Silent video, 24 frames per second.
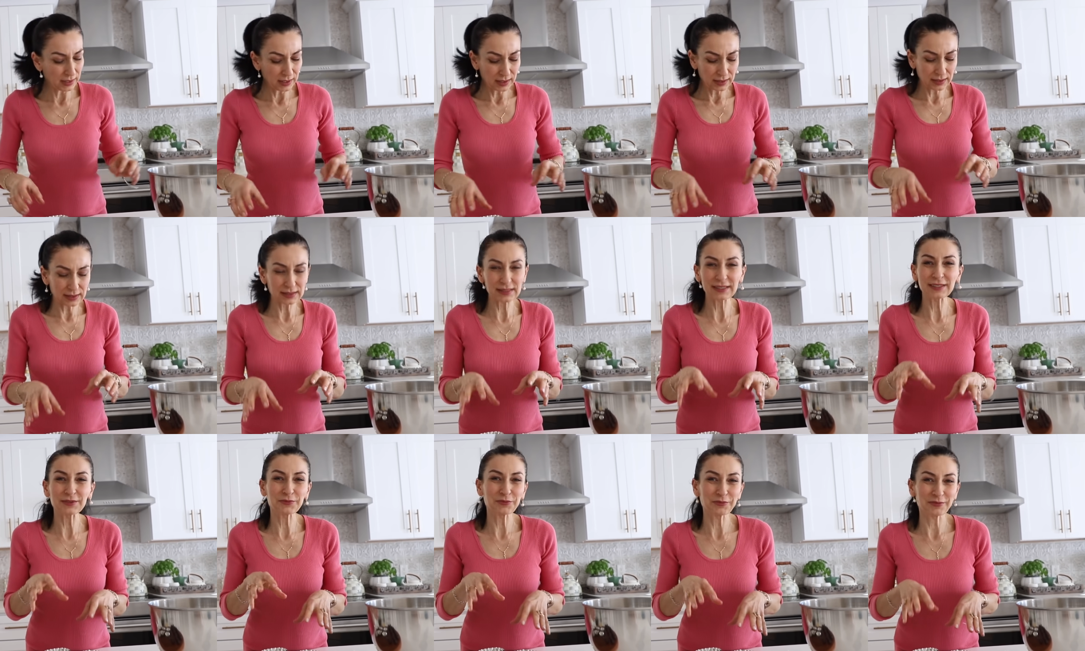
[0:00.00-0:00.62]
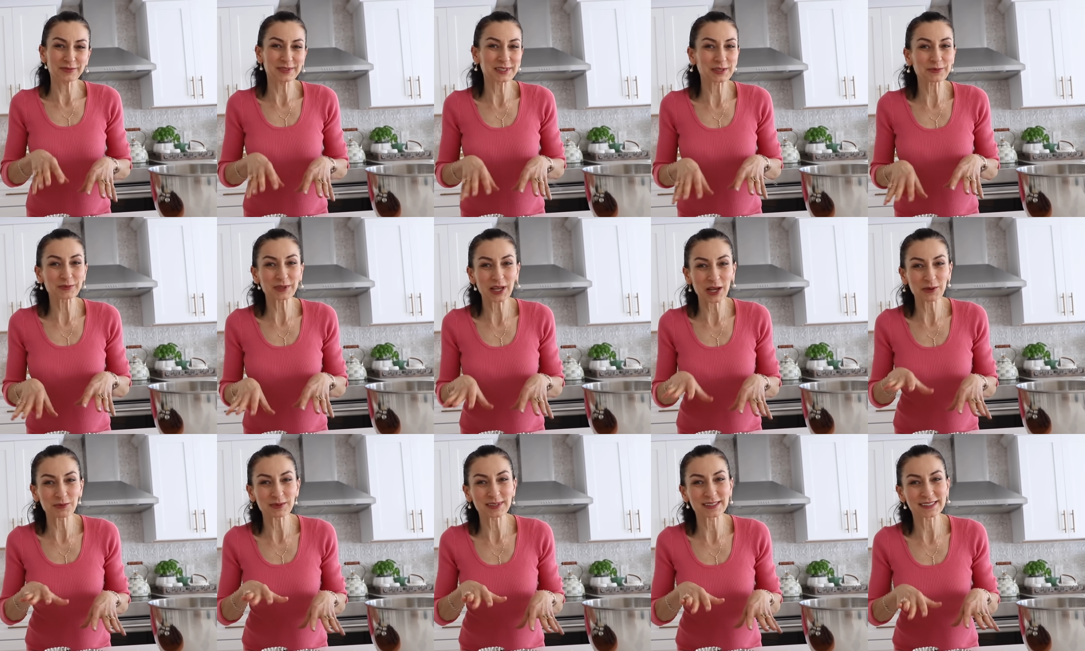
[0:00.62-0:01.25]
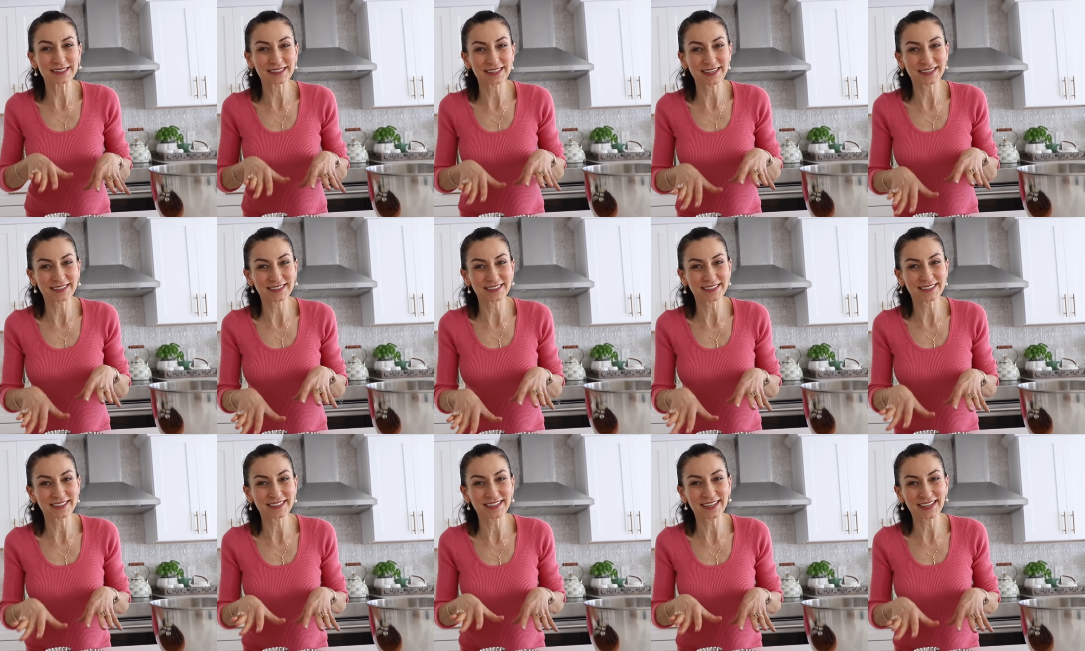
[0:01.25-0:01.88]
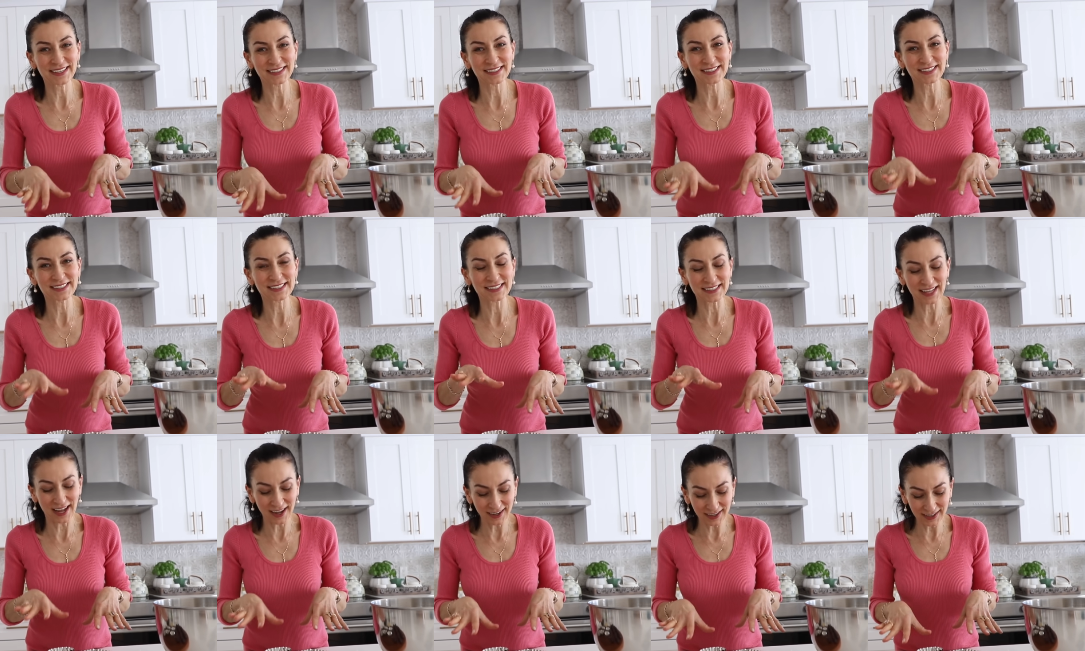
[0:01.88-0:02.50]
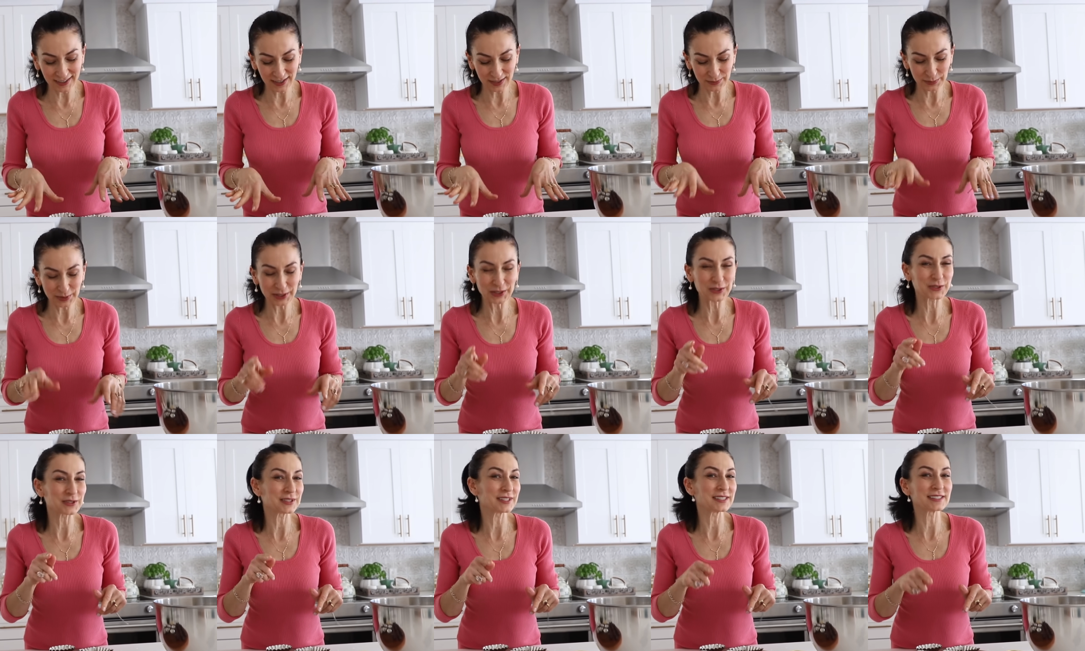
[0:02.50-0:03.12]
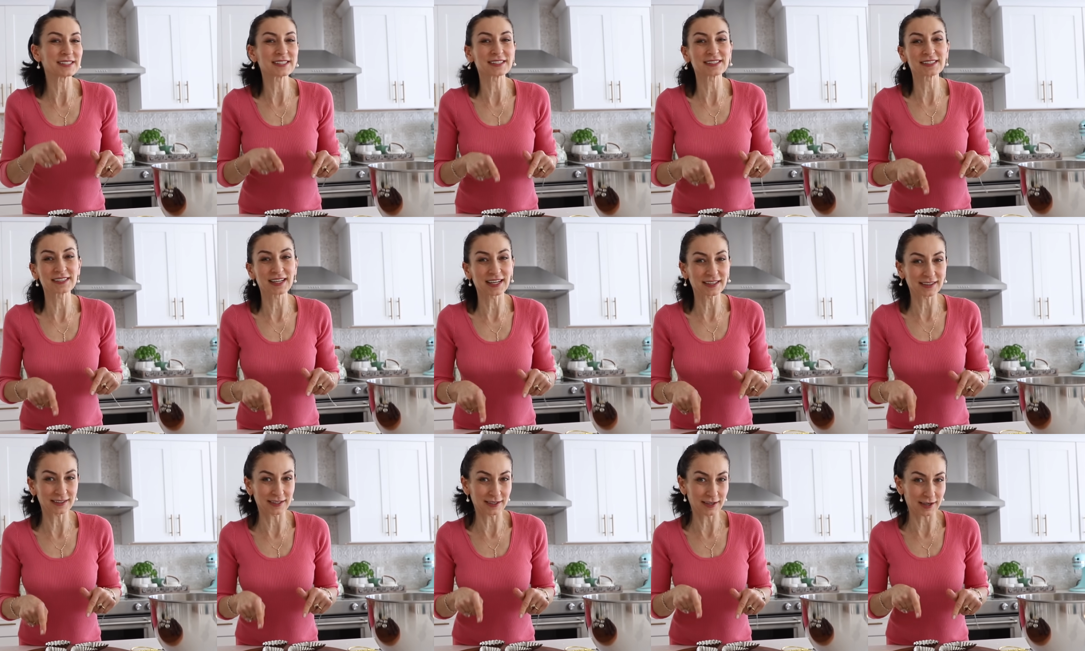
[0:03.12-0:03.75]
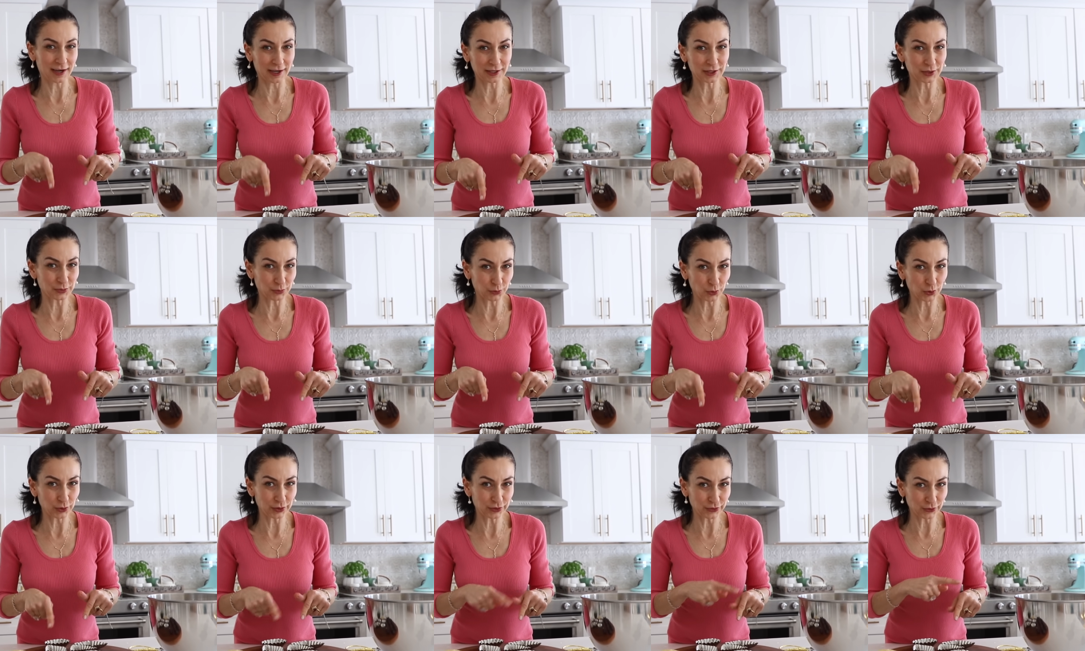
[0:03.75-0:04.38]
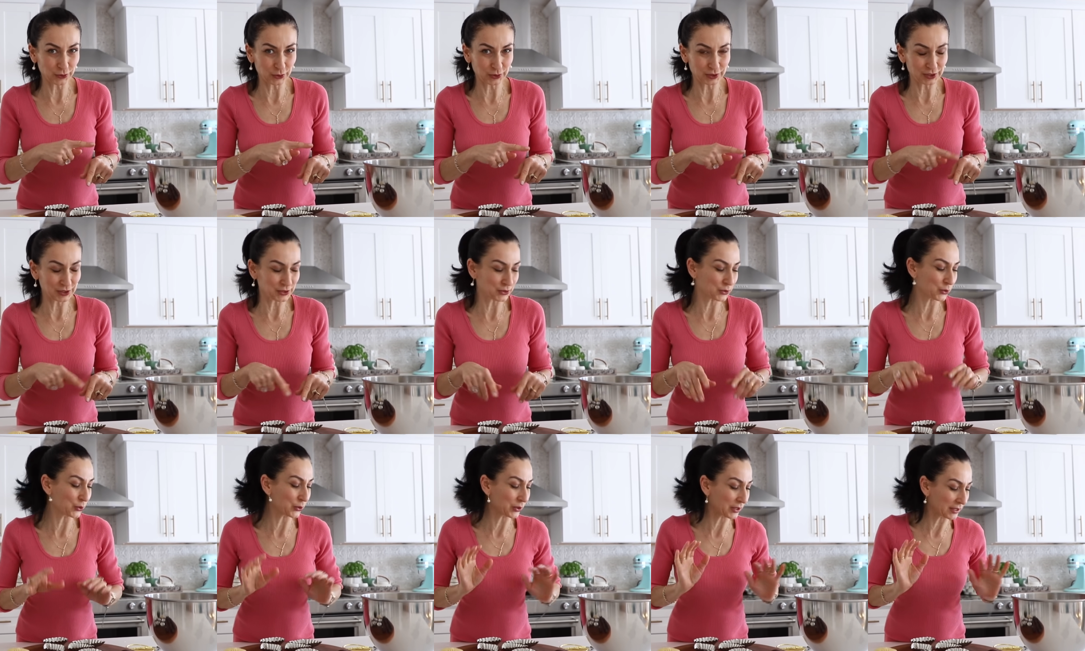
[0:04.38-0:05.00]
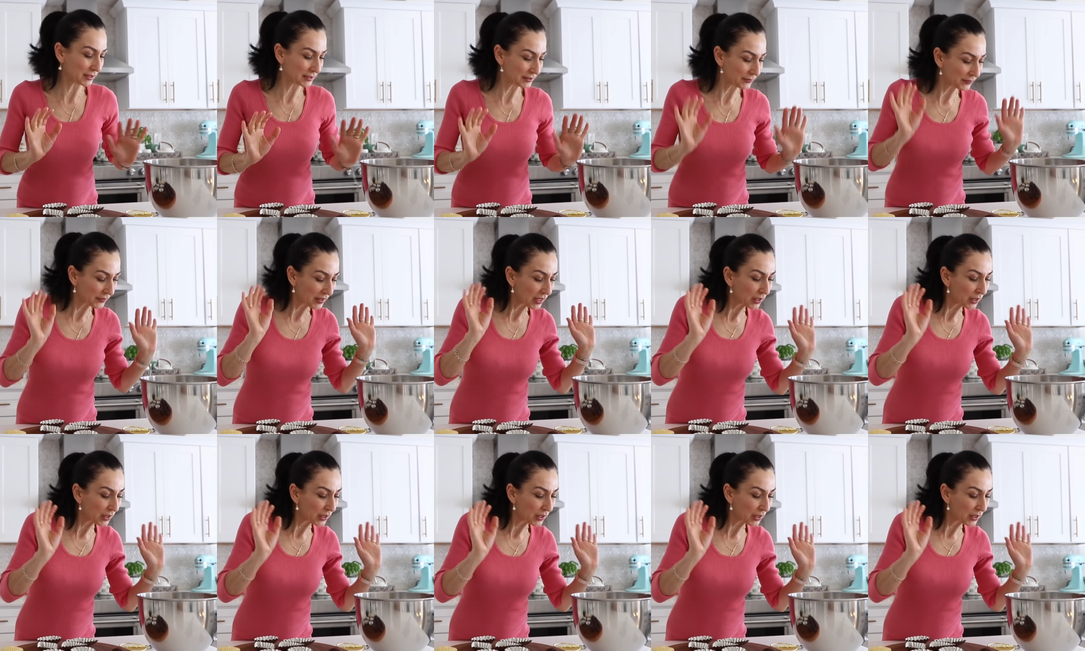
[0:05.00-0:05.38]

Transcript: because sometimes it gets stuck because this is not the right mold for these cookies.